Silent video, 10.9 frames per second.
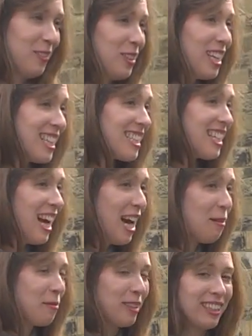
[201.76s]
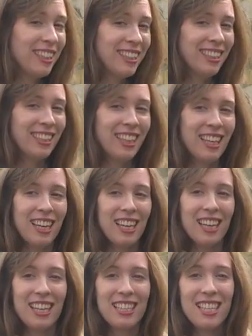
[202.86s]
for this to happen,
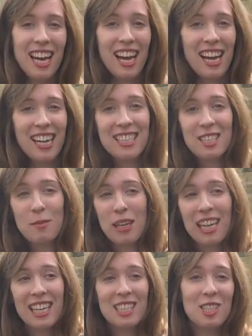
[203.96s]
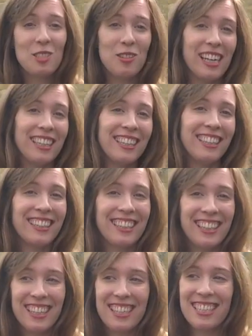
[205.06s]
they tied some clear string
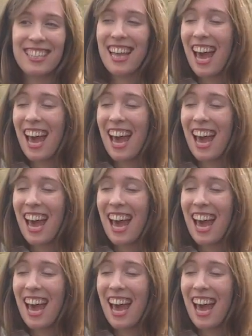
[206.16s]
to the